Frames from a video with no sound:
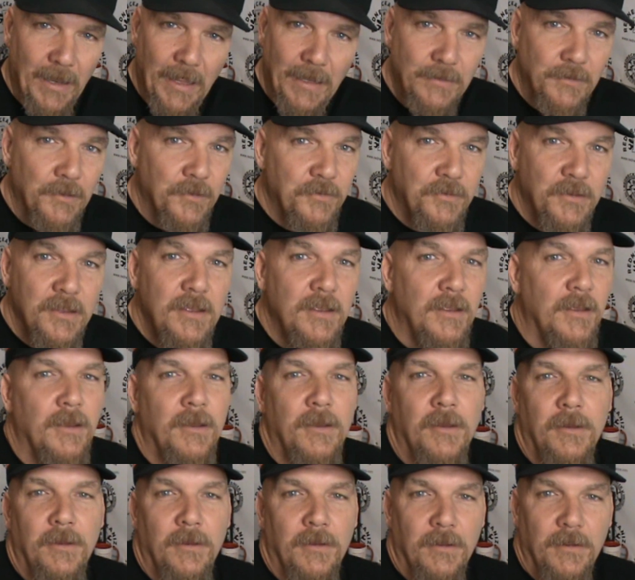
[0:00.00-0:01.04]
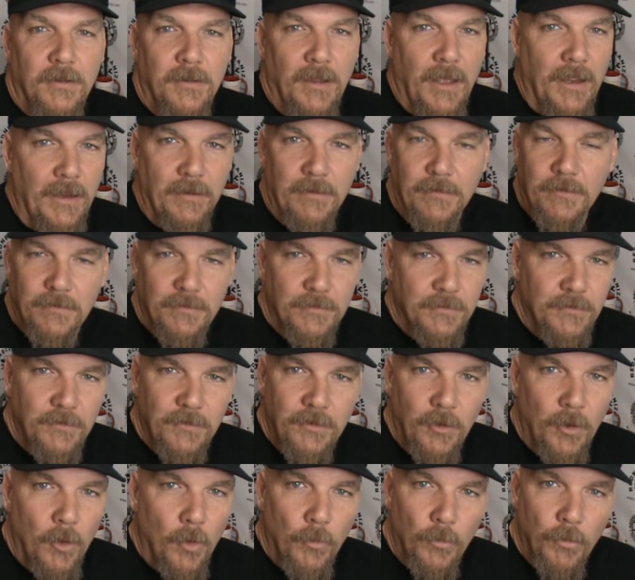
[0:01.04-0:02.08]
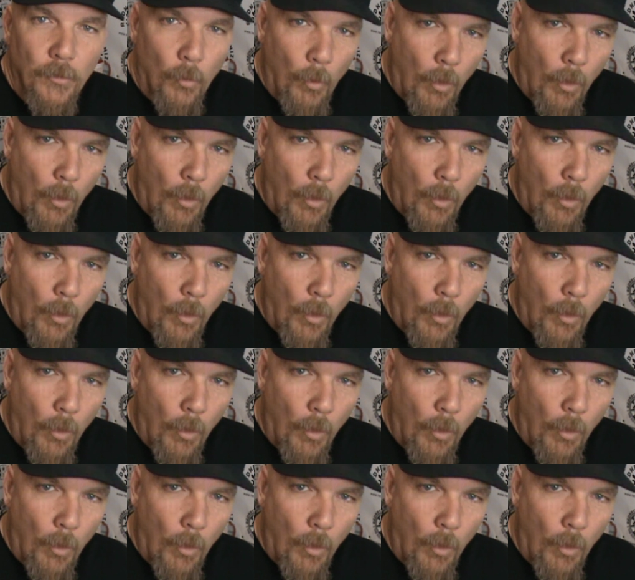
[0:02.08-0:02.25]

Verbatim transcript: I like to see, like, you know,